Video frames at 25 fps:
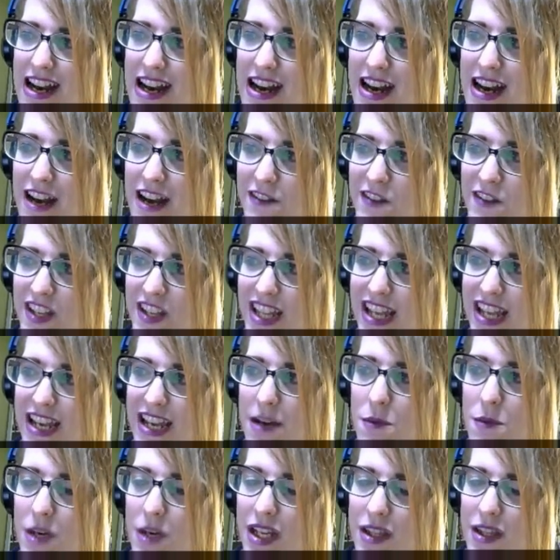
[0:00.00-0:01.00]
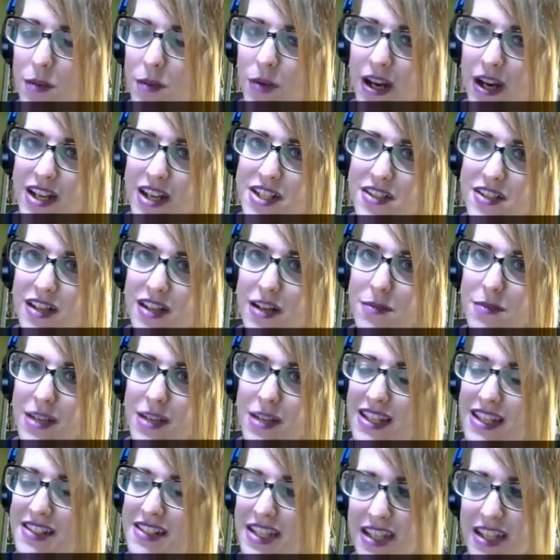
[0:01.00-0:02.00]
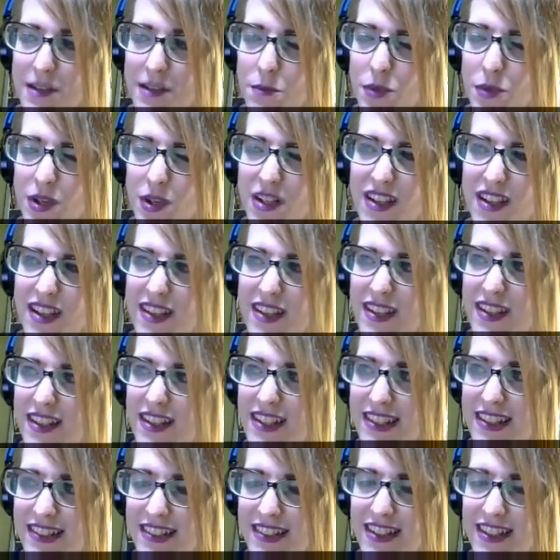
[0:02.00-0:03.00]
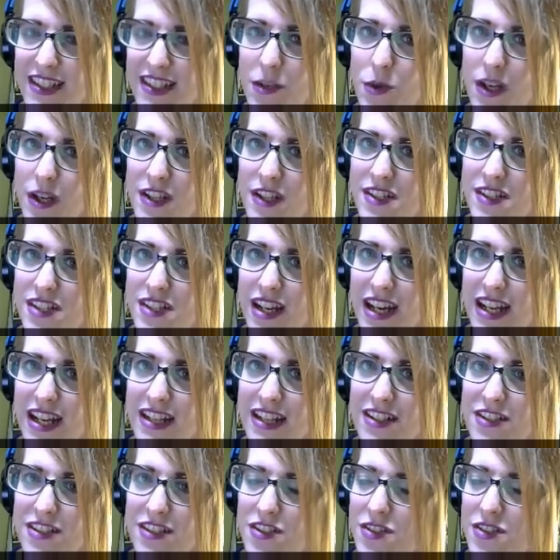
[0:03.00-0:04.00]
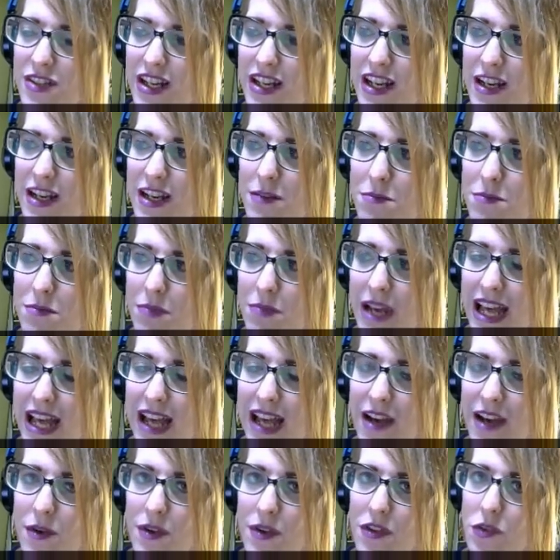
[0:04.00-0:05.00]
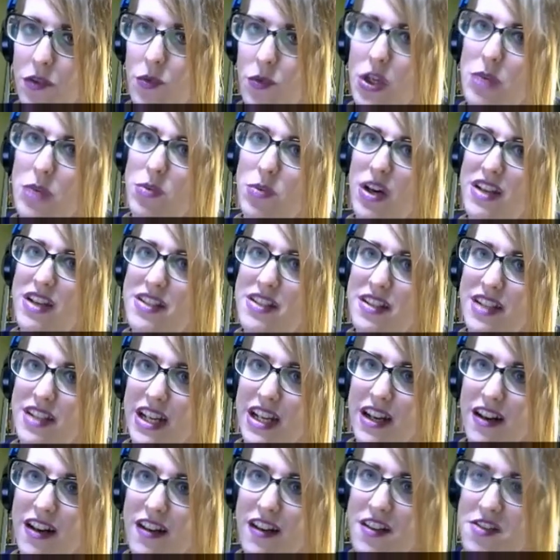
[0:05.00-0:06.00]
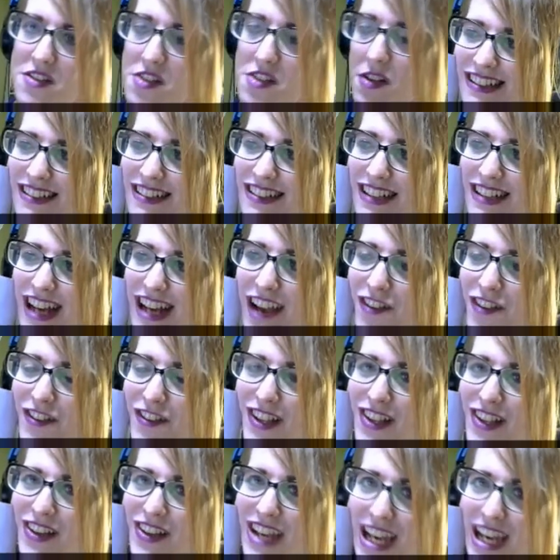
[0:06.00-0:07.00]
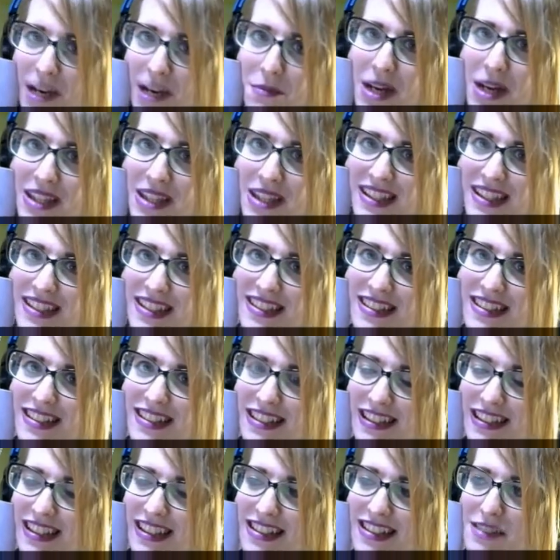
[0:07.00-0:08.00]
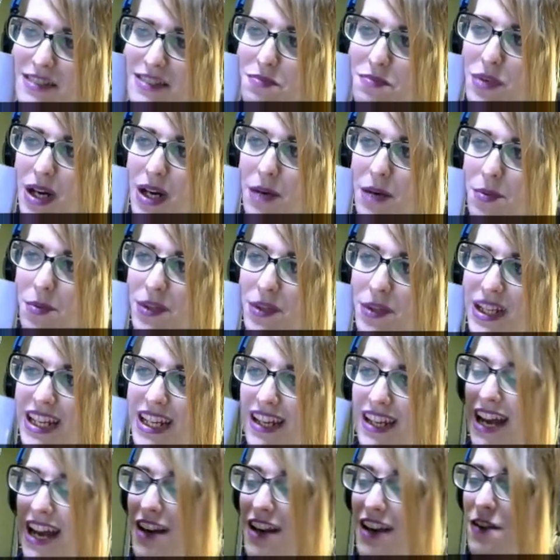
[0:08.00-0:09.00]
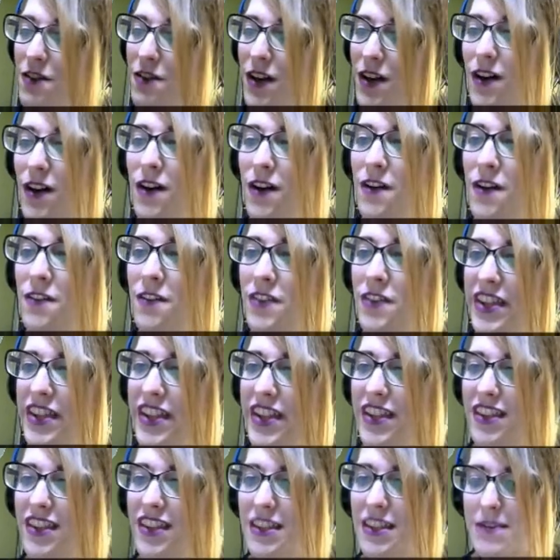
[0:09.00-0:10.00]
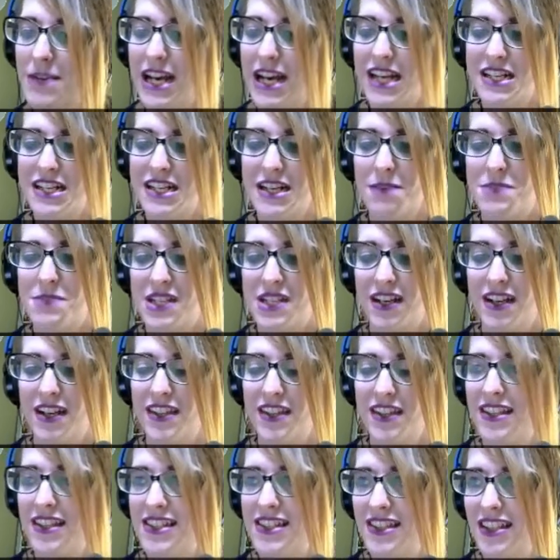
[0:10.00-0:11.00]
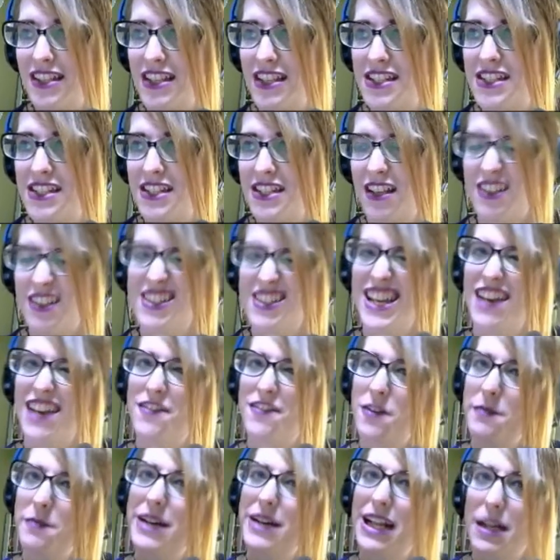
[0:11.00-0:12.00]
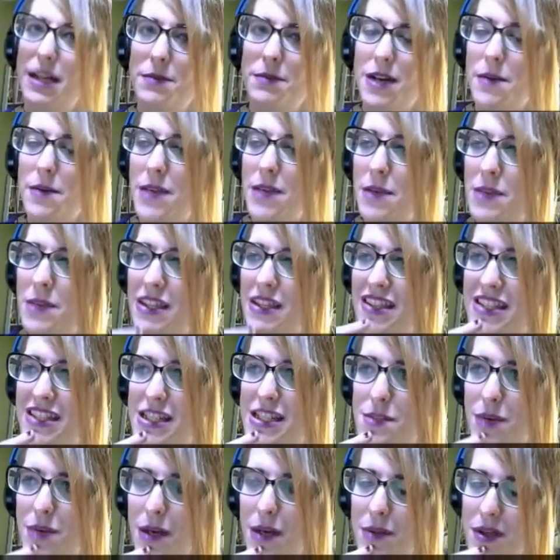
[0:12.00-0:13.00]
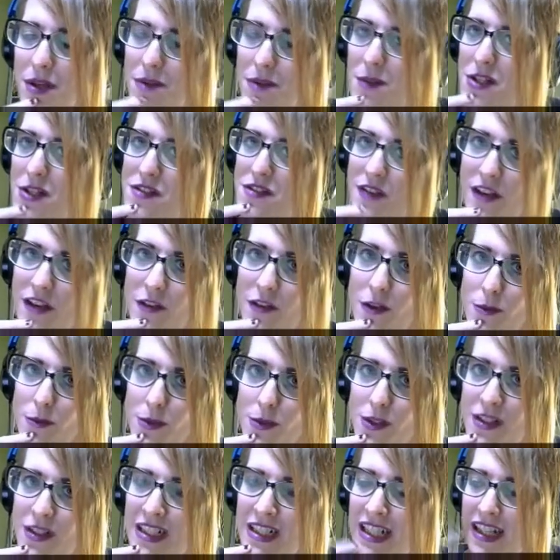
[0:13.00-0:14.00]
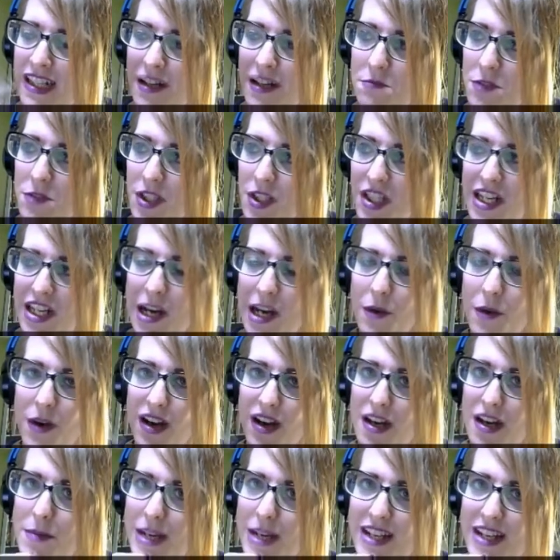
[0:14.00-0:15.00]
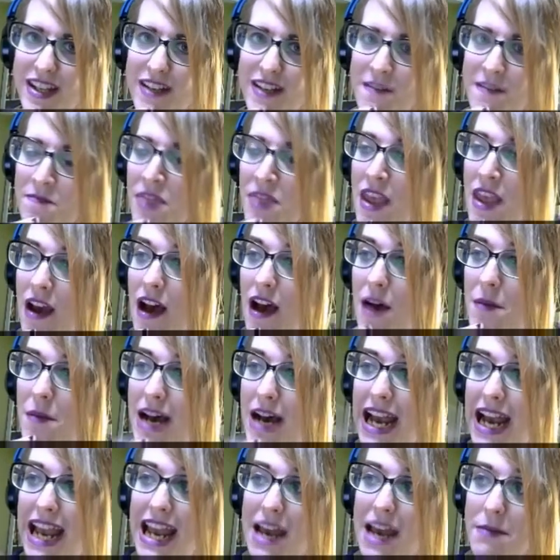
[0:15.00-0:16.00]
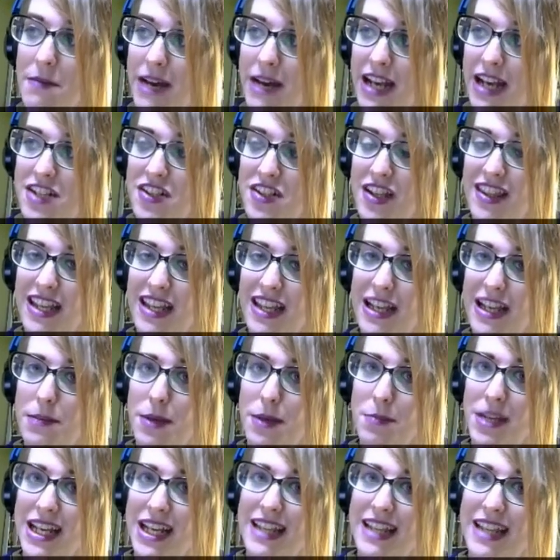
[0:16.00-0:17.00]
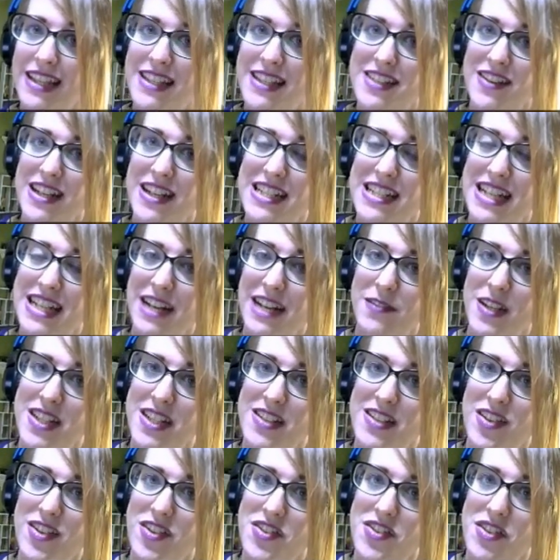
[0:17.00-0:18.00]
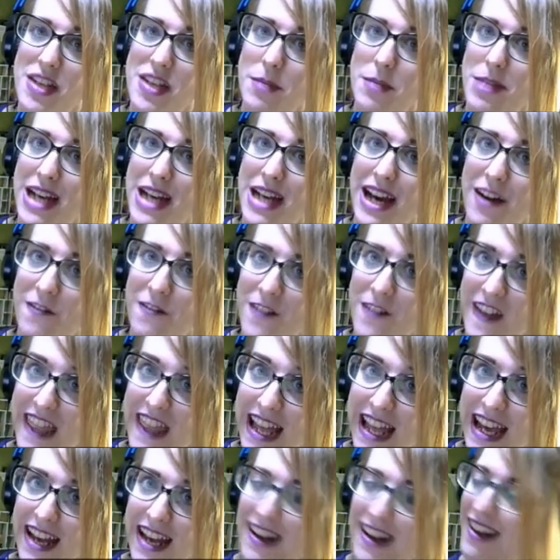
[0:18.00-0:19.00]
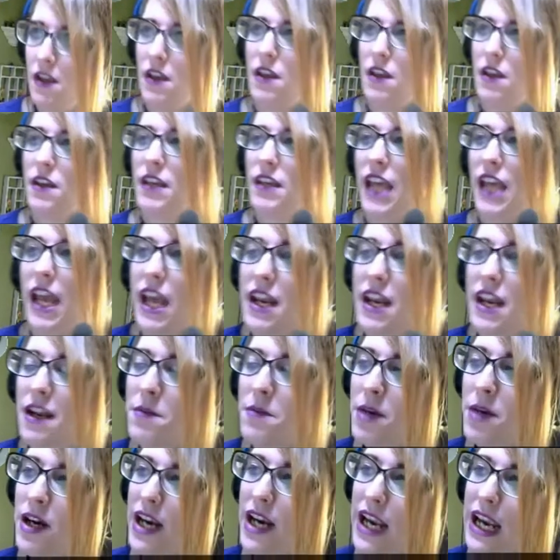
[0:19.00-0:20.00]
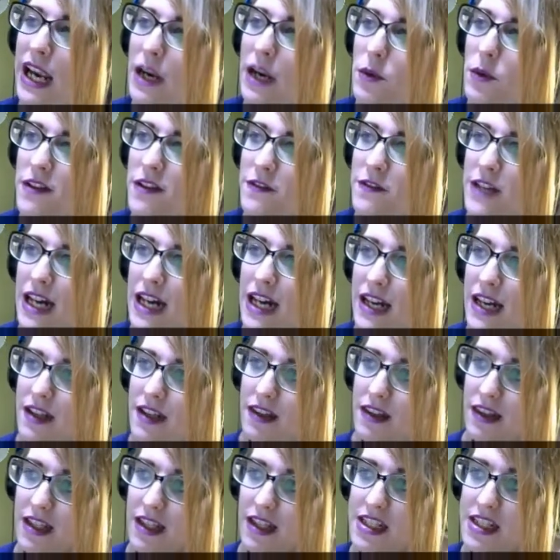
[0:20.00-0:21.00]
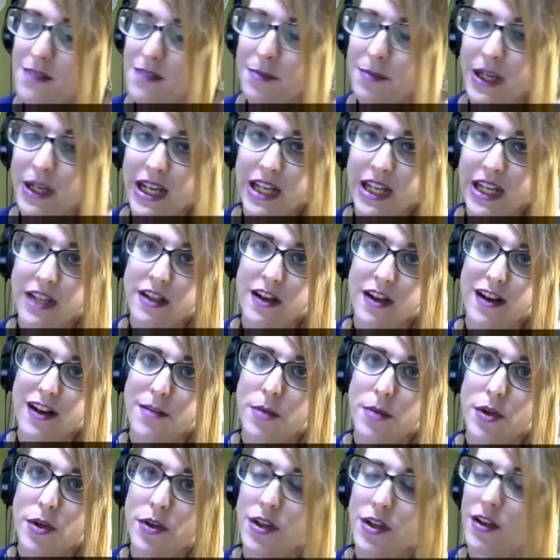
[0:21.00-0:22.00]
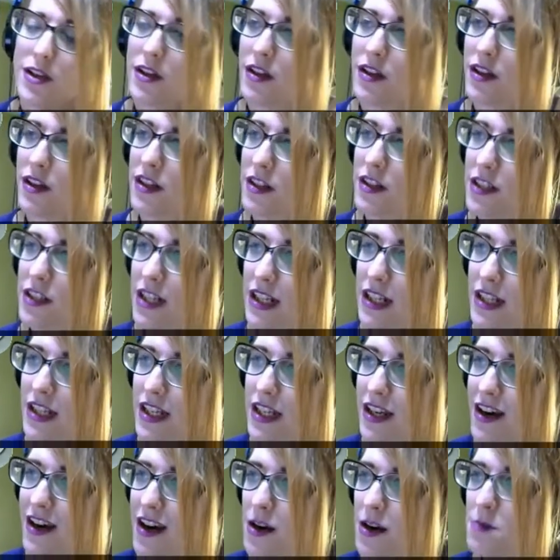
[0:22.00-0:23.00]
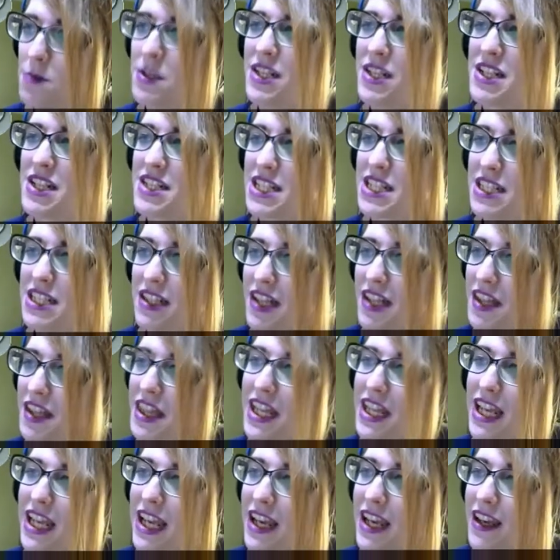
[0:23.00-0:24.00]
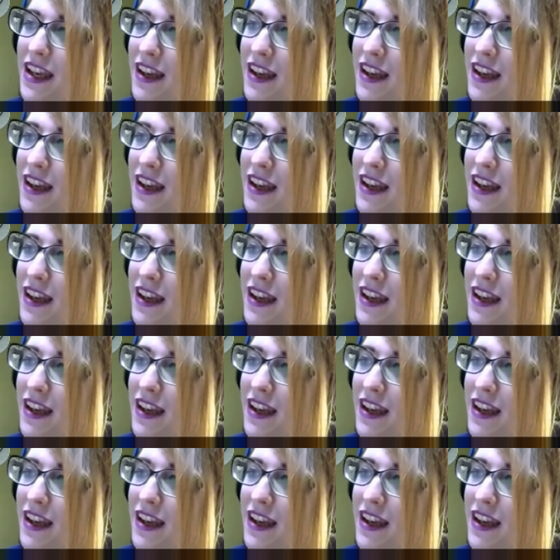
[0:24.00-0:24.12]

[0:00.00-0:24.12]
I feel like I'm winning the prize trade because I can pretty easily one-shot trade back with one prize attackers. So I feel okay about this. This is probably, out of all of the matchups on this list, aside from Malamar maybe, this is probably the most favorable. I'm really not worried about it. I am actually thinking about playing Mystery Inside events though, so keep an eye out for that. Okay, number 8, we've got Golisopod Garbodor. Gollygarb is still a thing.